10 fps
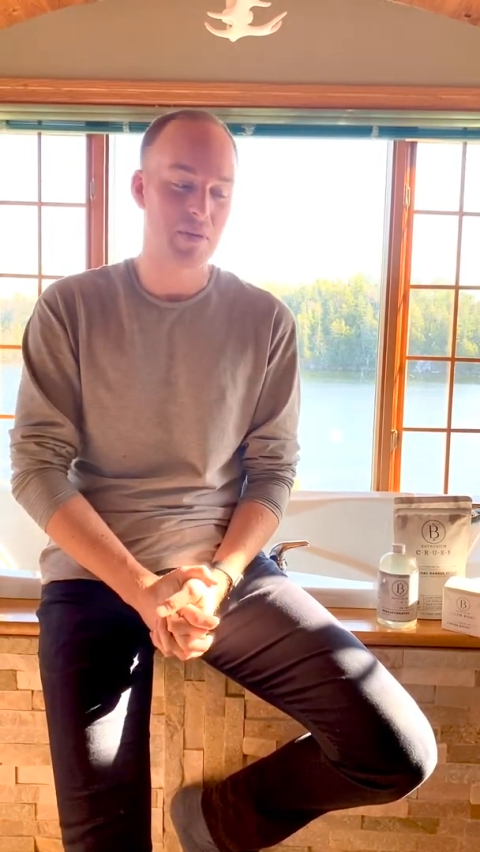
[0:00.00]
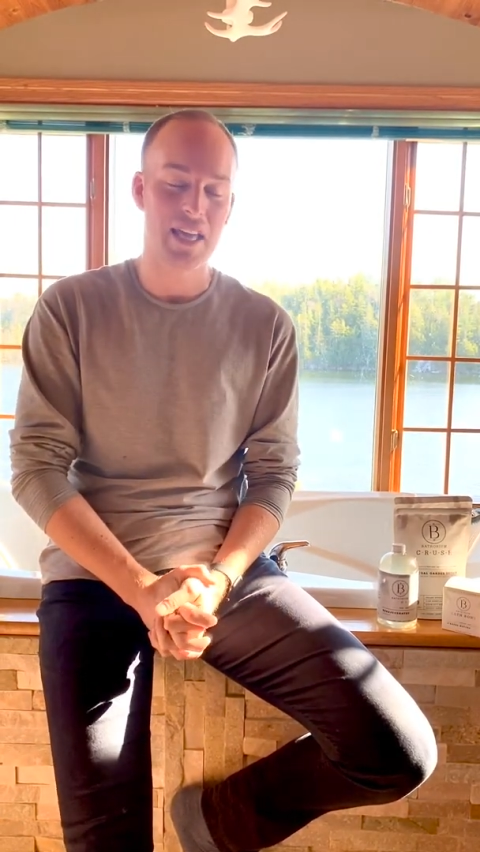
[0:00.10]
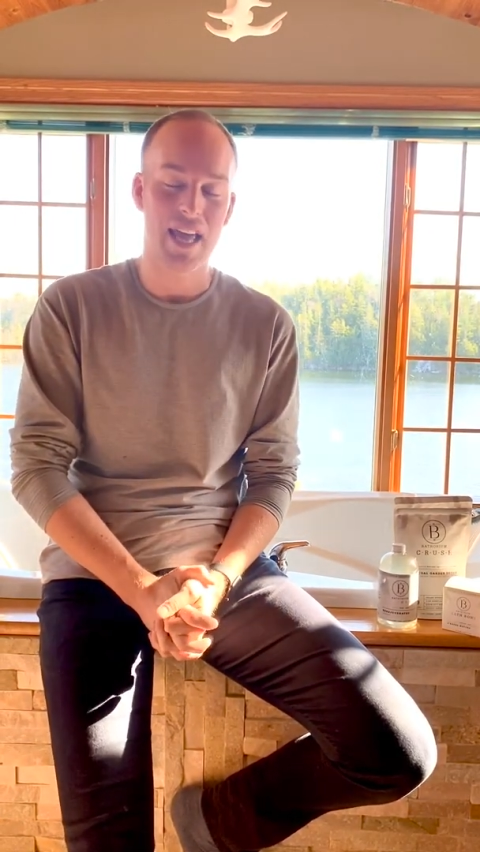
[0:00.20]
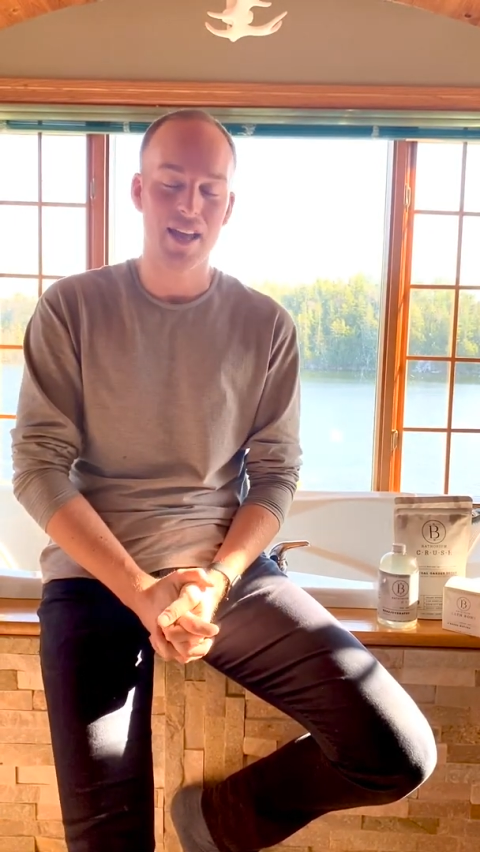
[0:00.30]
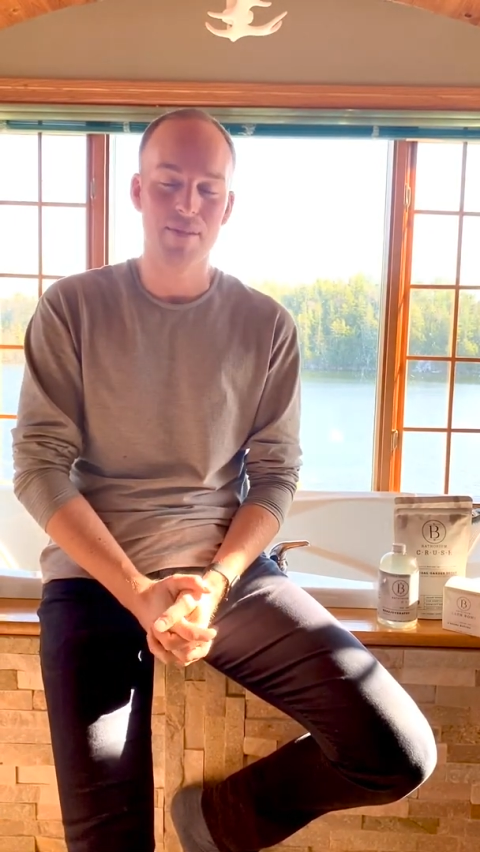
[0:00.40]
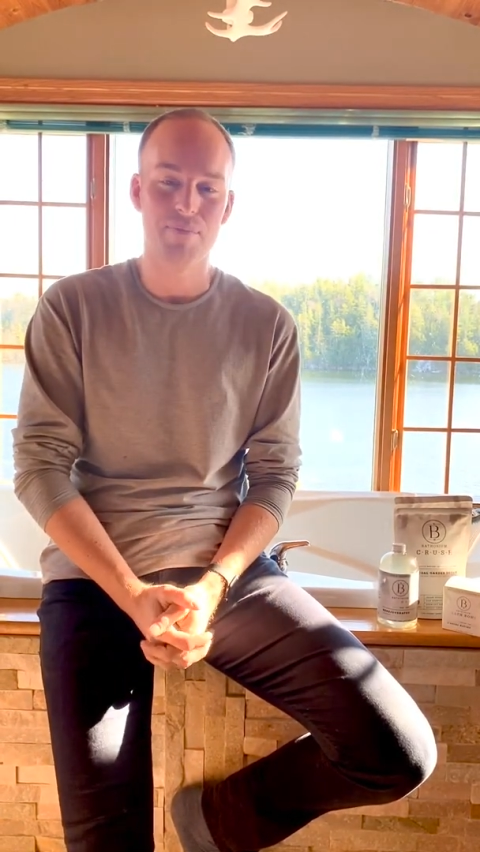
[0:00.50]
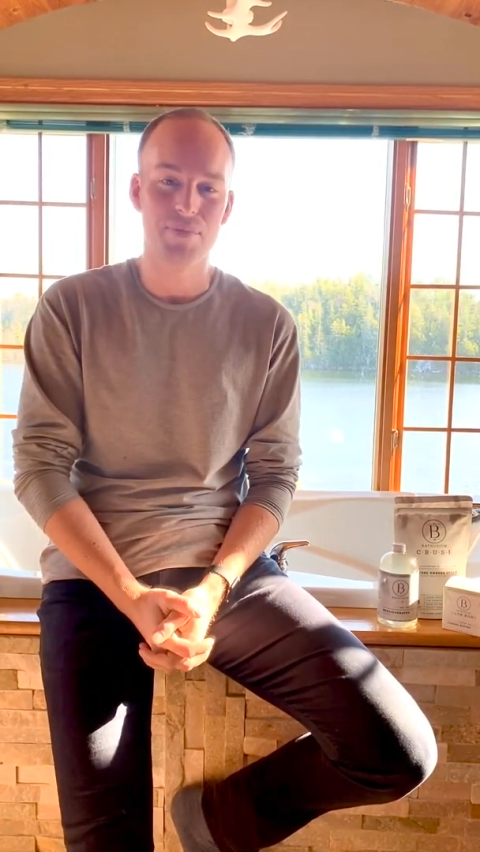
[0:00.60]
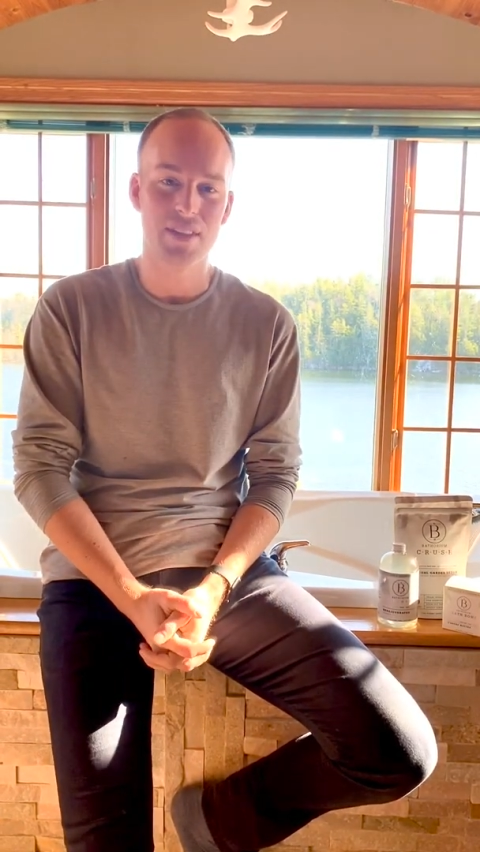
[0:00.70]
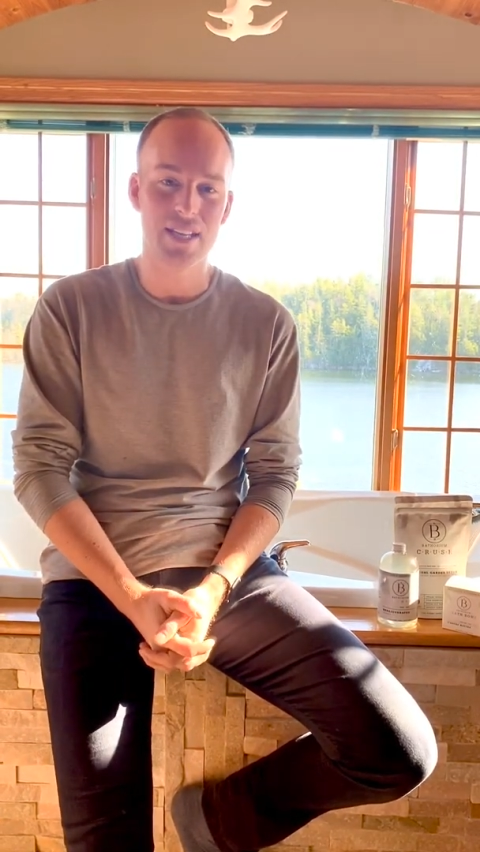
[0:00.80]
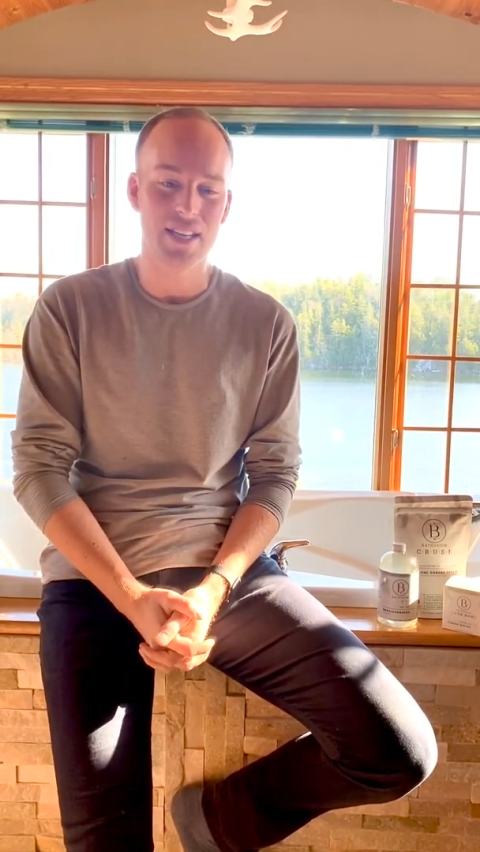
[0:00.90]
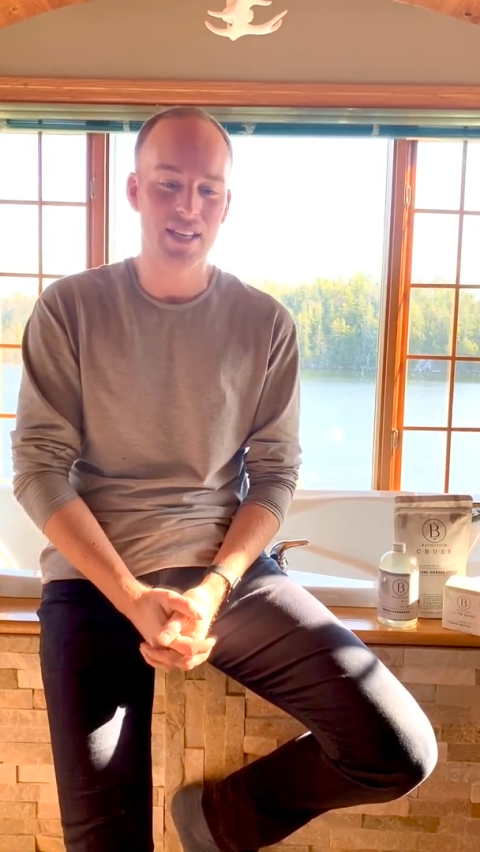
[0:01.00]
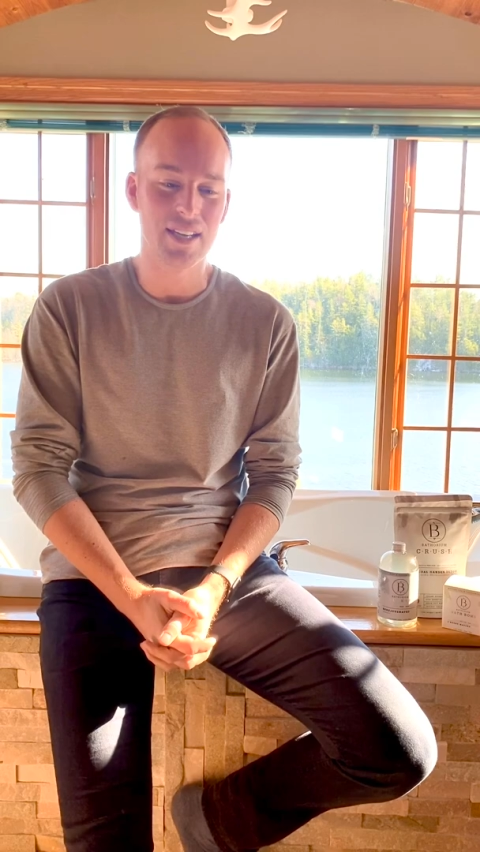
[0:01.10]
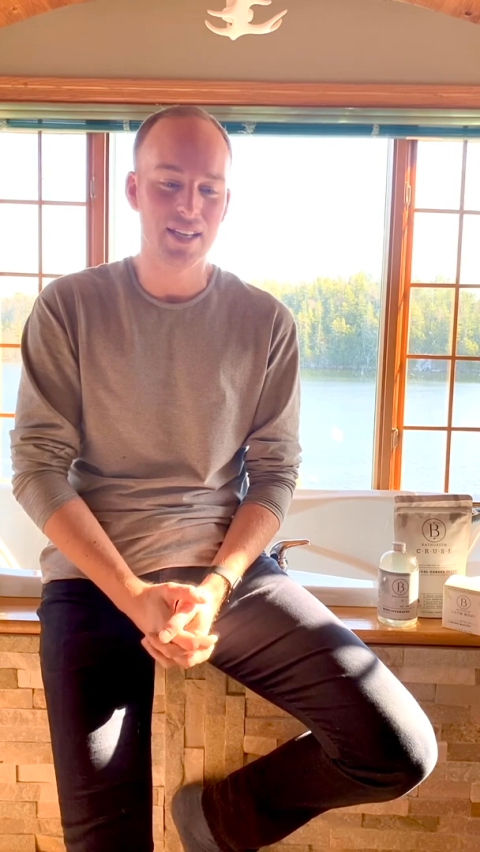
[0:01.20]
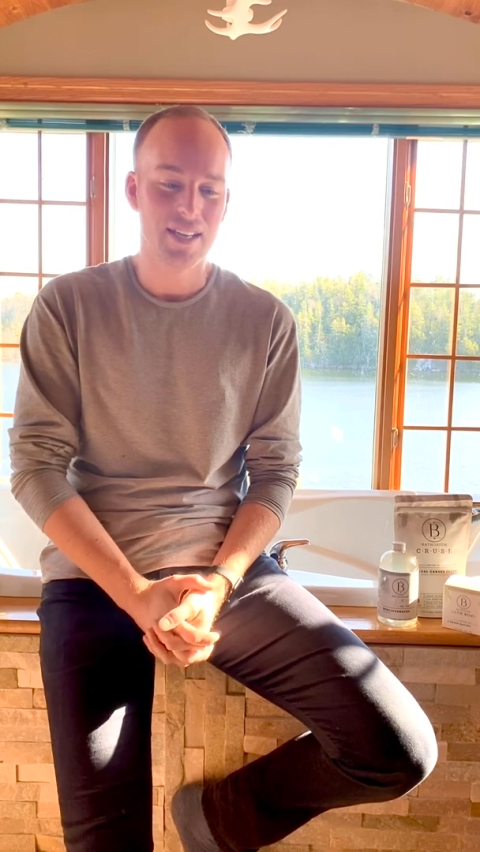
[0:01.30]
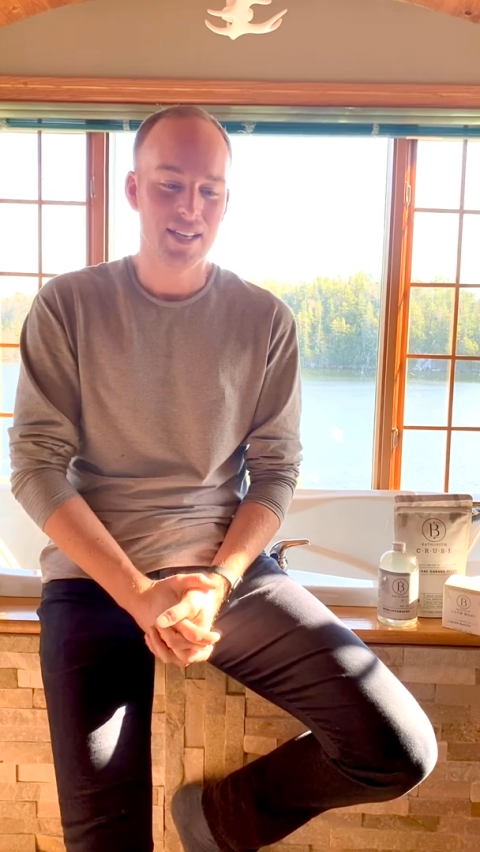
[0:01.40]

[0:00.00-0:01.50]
became the